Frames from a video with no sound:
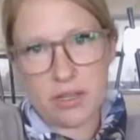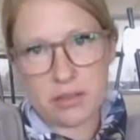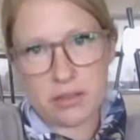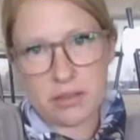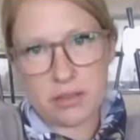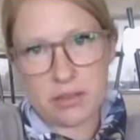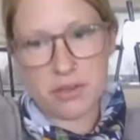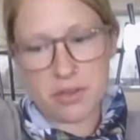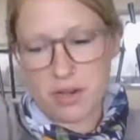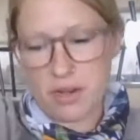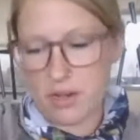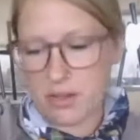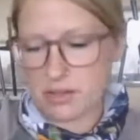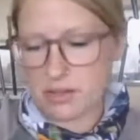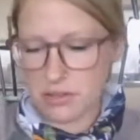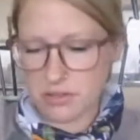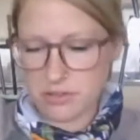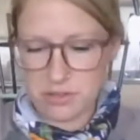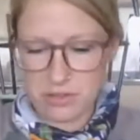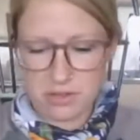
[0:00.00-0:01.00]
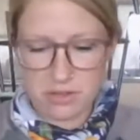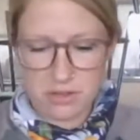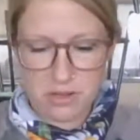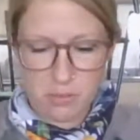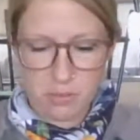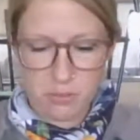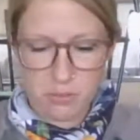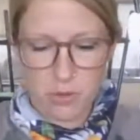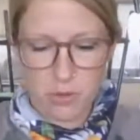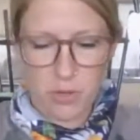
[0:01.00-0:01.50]
So I'm sorry, I guess I'll just
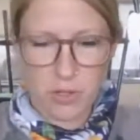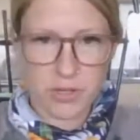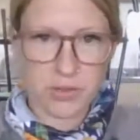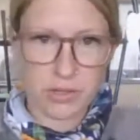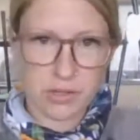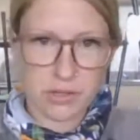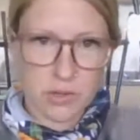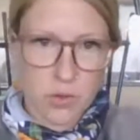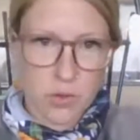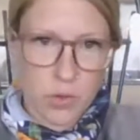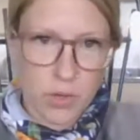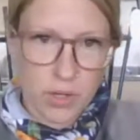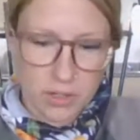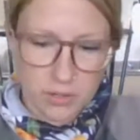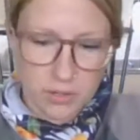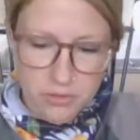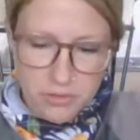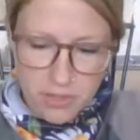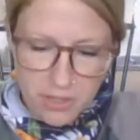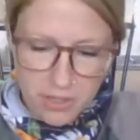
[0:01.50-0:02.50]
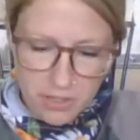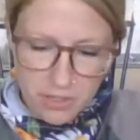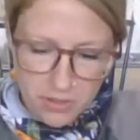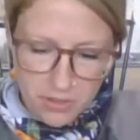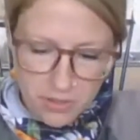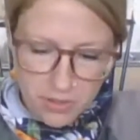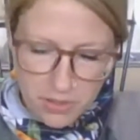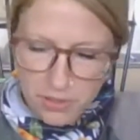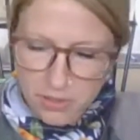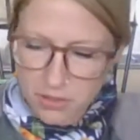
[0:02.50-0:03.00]
stop rolling this coil, trying to
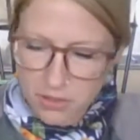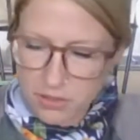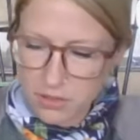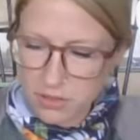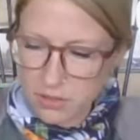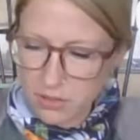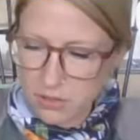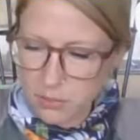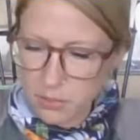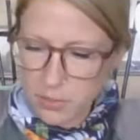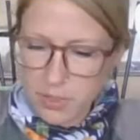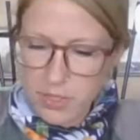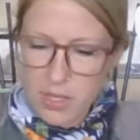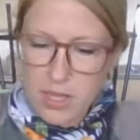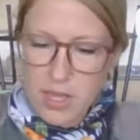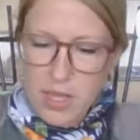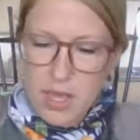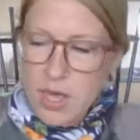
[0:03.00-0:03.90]
do it a, a little bit.